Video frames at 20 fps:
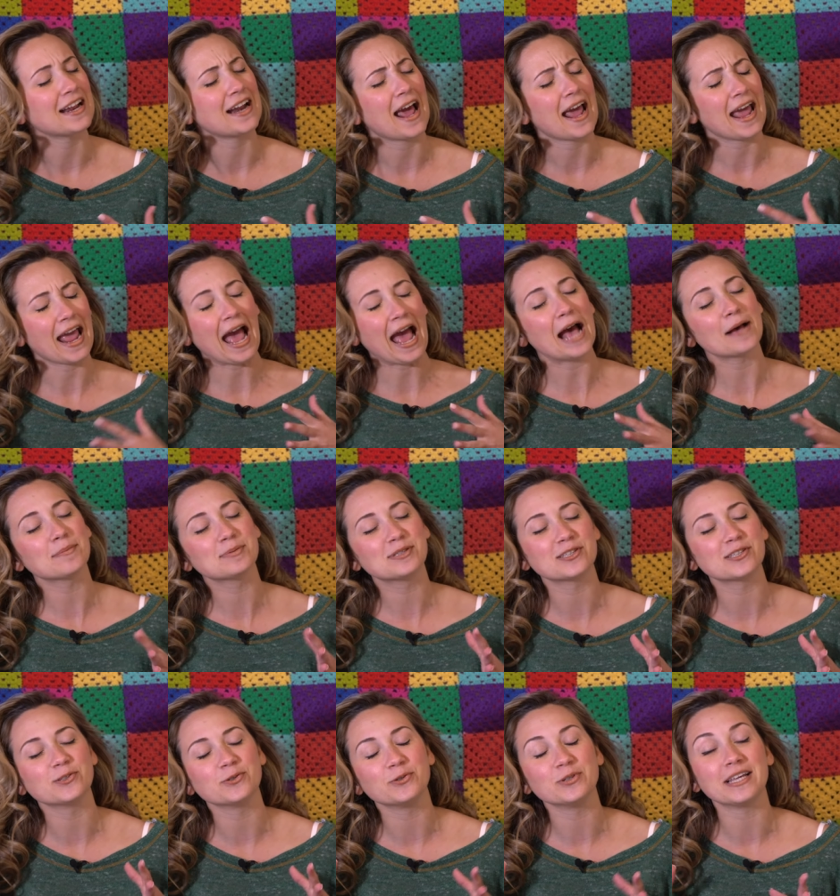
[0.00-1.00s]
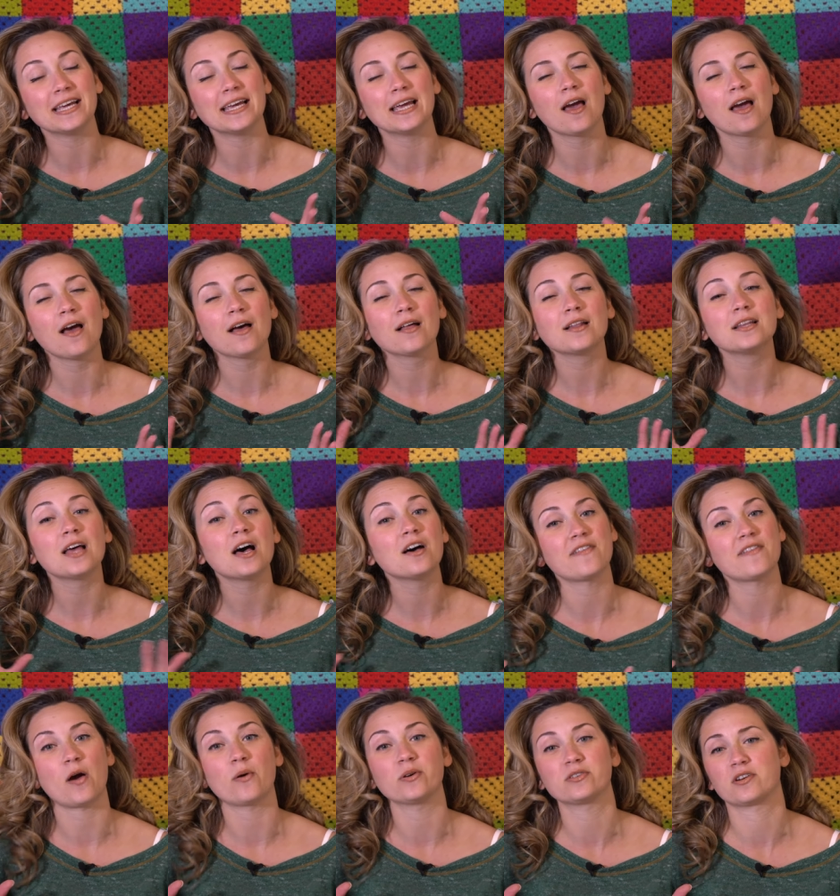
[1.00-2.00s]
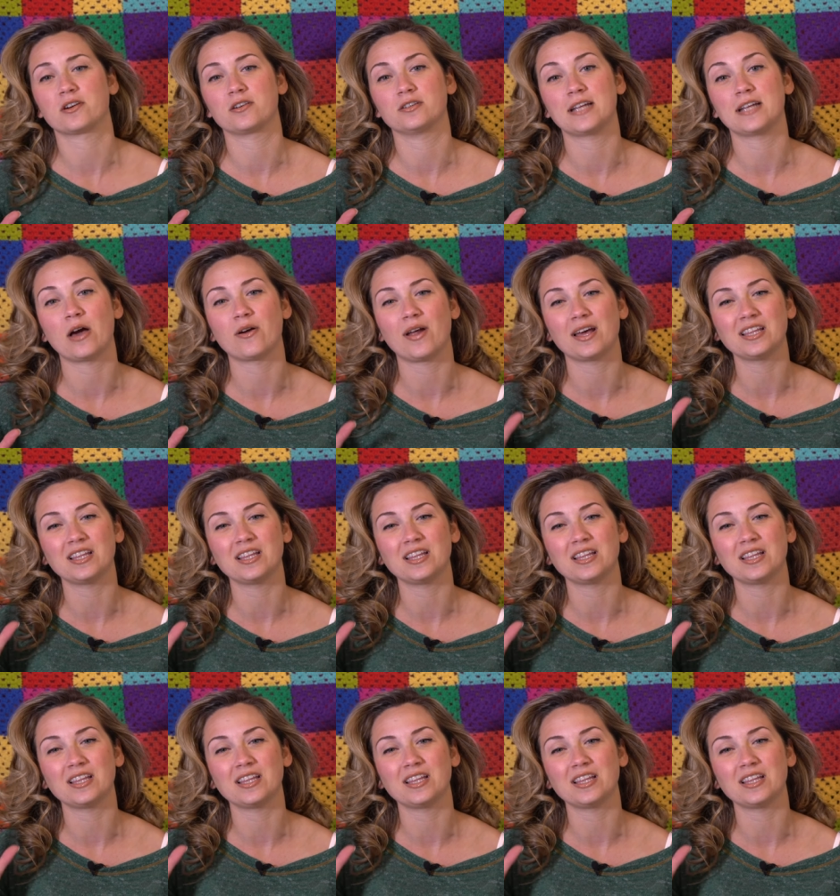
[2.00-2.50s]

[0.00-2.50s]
and I absolutely love how it turned out.